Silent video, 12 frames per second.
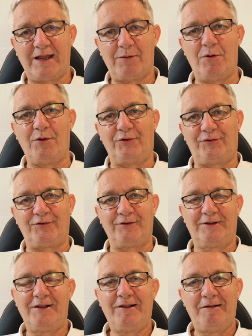It was
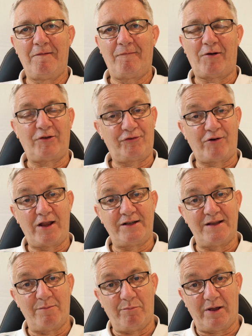
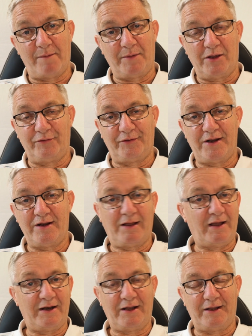frustrating but amusing,
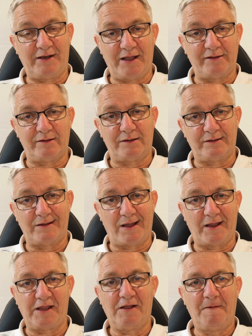and at the end of the
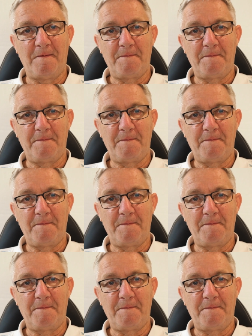day